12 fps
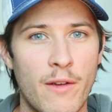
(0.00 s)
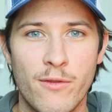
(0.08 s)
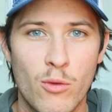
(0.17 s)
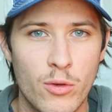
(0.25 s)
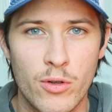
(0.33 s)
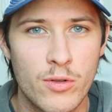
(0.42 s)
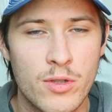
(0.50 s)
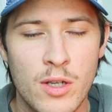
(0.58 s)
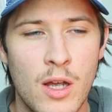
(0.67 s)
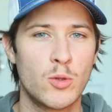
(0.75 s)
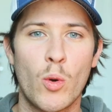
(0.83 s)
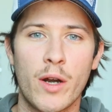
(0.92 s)
my folders
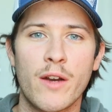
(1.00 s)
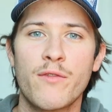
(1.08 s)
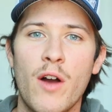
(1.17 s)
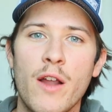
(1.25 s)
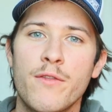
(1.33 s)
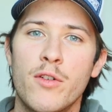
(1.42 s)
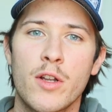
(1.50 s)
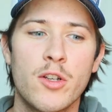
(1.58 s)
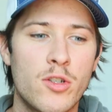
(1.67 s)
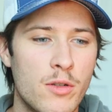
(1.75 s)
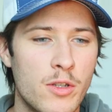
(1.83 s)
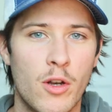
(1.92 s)
to where I can find
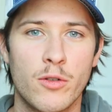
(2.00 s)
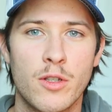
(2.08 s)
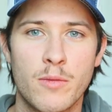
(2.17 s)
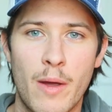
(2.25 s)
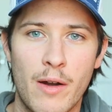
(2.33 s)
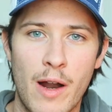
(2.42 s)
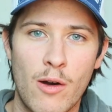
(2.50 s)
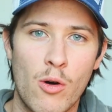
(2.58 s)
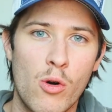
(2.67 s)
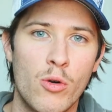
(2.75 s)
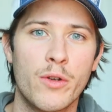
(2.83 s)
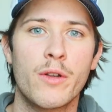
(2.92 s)
footage, you know, it doesn't matter how
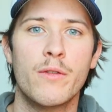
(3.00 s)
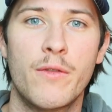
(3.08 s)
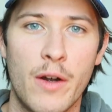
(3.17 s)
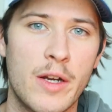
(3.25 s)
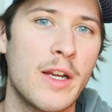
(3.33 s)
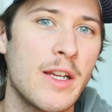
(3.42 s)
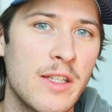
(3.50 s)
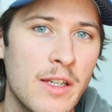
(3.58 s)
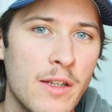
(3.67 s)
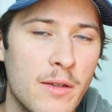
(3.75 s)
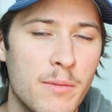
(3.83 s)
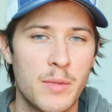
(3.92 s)
old, very
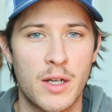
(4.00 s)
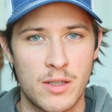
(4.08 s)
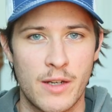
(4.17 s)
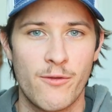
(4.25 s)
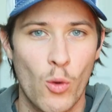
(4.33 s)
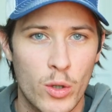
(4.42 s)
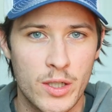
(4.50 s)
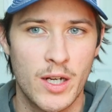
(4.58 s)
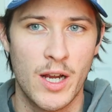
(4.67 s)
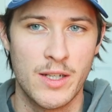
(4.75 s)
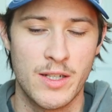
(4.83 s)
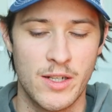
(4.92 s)
easy because I've
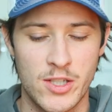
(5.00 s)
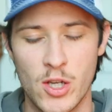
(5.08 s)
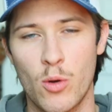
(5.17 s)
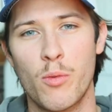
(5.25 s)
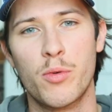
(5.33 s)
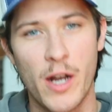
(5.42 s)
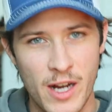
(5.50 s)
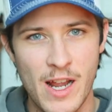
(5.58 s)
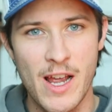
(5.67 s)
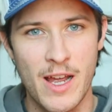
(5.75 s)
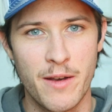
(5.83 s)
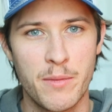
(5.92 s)
organized it. So plan
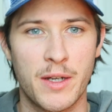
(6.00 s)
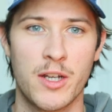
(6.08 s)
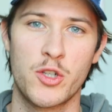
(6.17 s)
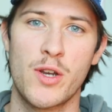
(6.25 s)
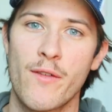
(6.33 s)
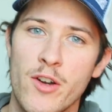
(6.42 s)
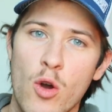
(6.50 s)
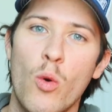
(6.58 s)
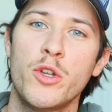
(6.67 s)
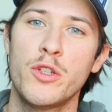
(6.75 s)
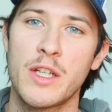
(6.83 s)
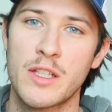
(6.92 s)
ahead because you never know
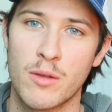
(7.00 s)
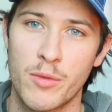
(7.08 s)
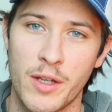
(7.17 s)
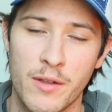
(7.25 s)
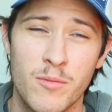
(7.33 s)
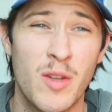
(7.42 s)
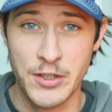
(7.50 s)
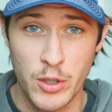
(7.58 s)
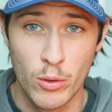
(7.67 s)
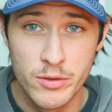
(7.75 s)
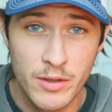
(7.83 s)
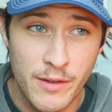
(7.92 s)
when you need something, and
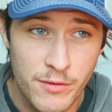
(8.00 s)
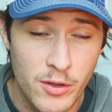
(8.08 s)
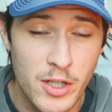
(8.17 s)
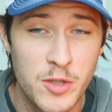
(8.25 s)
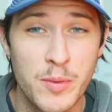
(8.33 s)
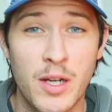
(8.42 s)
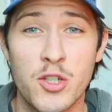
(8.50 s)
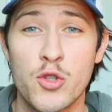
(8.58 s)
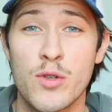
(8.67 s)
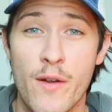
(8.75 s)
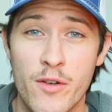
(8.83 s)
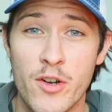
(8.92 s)
don't delete footage because
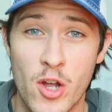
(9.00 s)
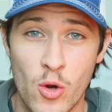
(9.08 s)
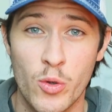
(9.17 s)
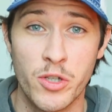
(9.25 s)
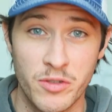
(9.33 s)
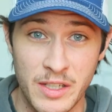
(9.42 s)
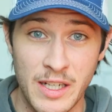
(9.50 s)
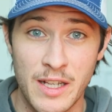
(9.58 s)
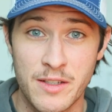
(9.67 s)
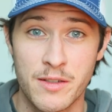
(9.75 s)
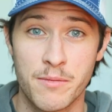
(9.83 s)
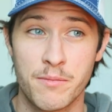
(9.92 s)
you never know when you'll need
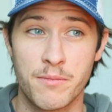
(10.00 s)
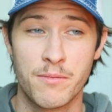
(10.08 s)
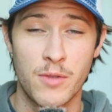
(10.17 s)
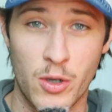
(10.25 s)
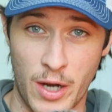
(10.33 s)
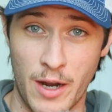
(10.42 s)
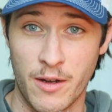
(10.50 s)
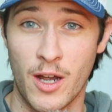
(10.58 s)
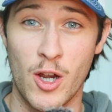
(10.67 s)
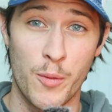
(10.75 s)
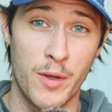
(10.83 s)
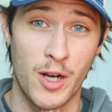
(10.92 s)
it. Okay,
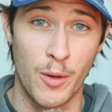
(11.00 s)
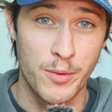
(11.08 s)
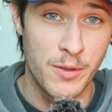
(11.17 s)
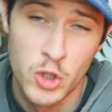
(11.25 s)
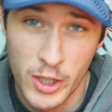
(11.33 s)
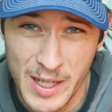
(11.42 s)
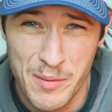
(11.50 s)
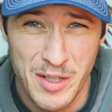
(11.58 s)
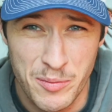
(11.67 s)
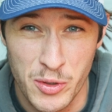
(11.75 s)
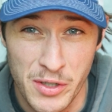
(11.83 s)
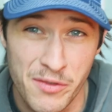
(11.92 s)
I hope that helps. Try to keep
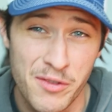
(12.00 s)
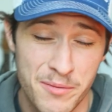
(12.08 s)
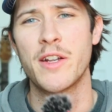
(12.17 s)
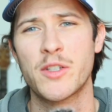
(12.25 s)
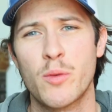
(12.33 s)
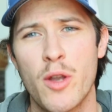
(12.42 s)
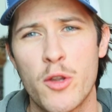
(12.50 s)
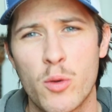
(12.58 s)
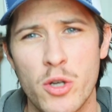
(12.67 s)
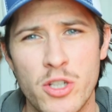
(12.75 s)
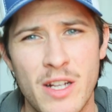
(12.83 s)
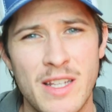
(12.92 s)
these brief. All right, so another
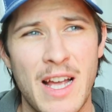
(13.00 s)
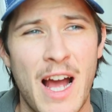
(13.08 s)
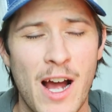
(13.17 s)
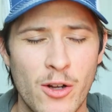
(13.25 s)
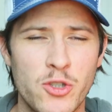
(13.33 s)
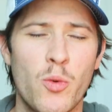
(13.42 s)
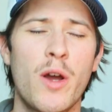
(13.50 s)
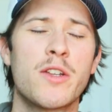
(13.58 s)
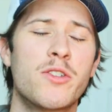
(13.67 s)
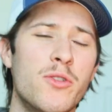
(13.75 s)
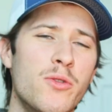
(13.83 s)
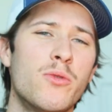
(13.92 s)
question is, how do I
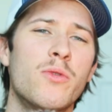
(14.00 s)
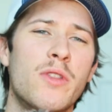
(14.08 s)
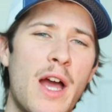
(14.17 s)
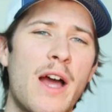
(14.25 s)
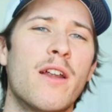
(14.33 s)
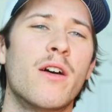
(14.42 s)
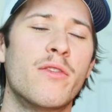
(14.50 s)
do that